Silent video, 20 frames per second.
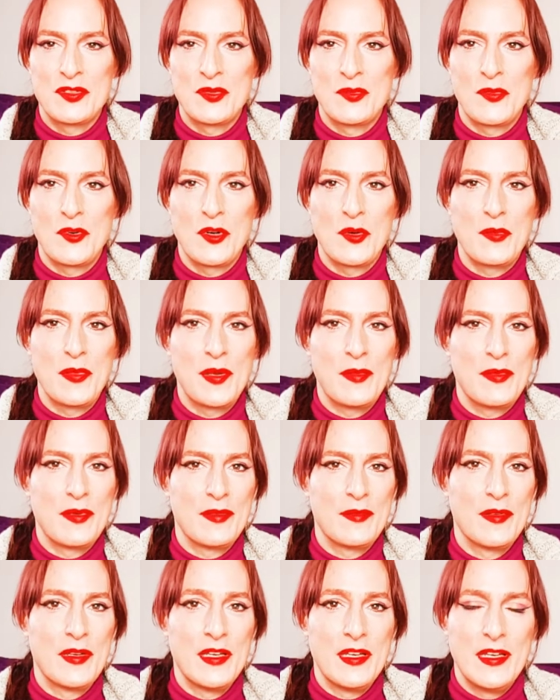to more people
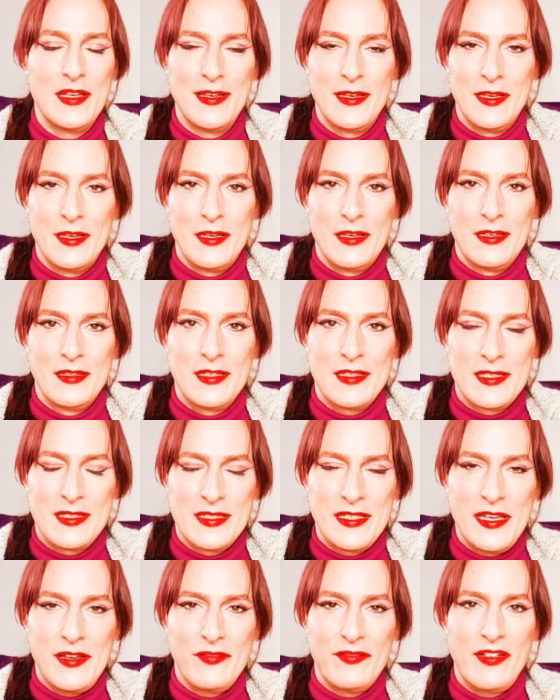this is
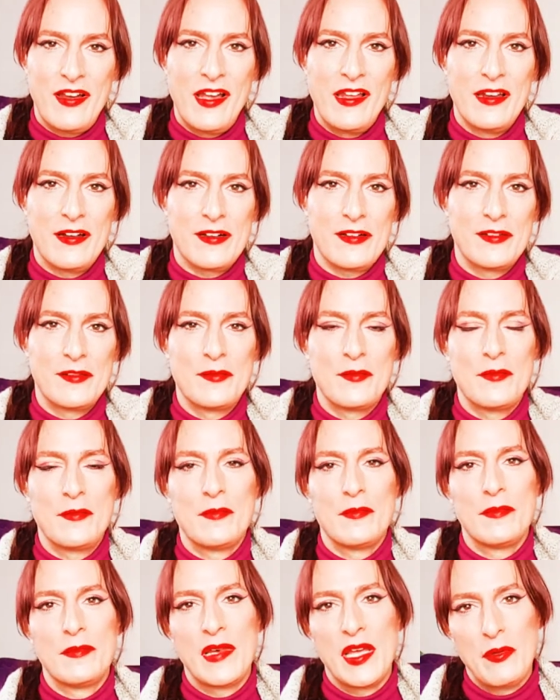Nia Fyler.
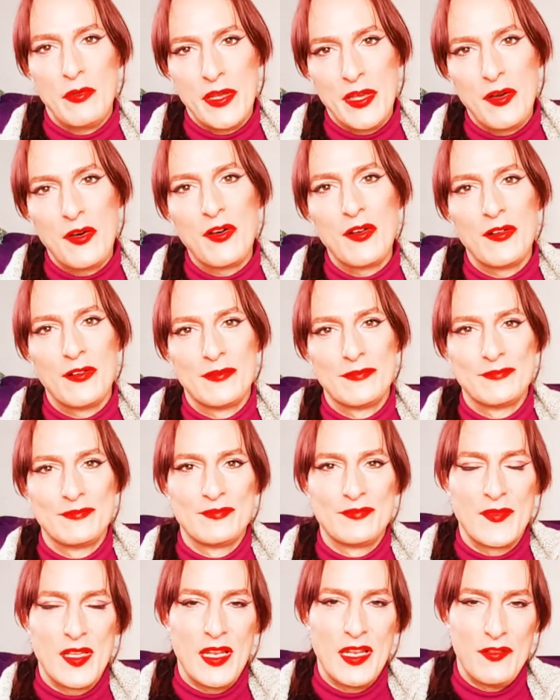May we all
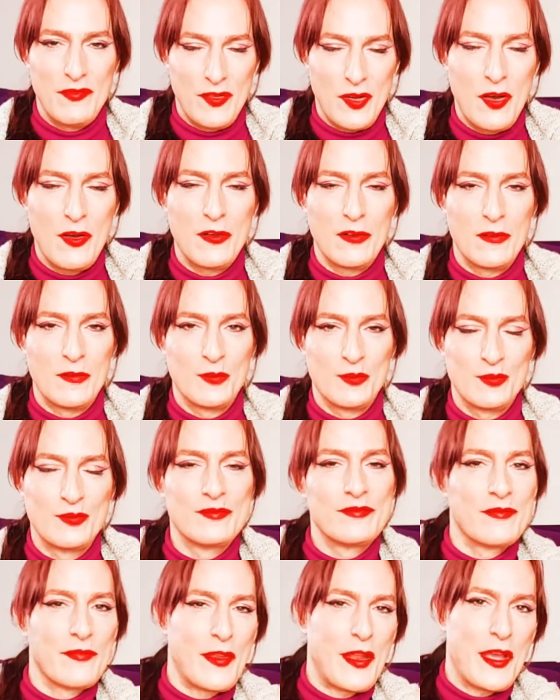live long
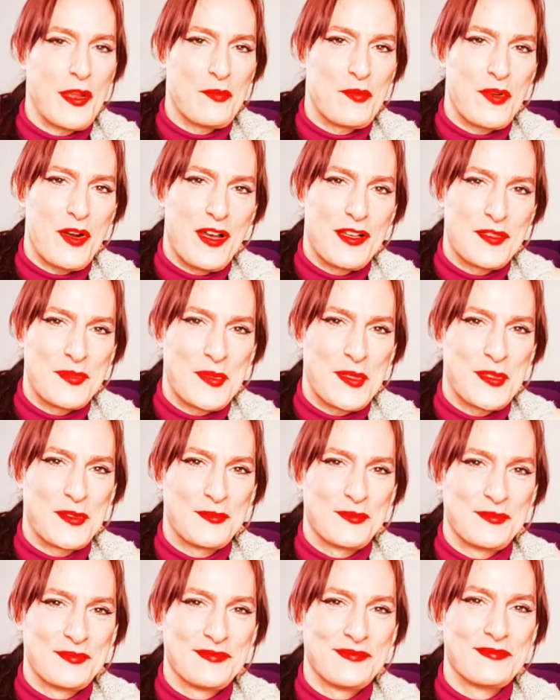and prosper.
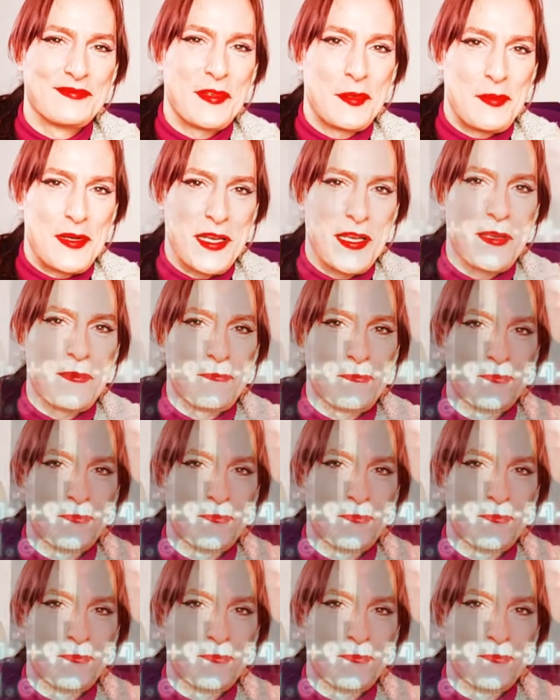Bye bye.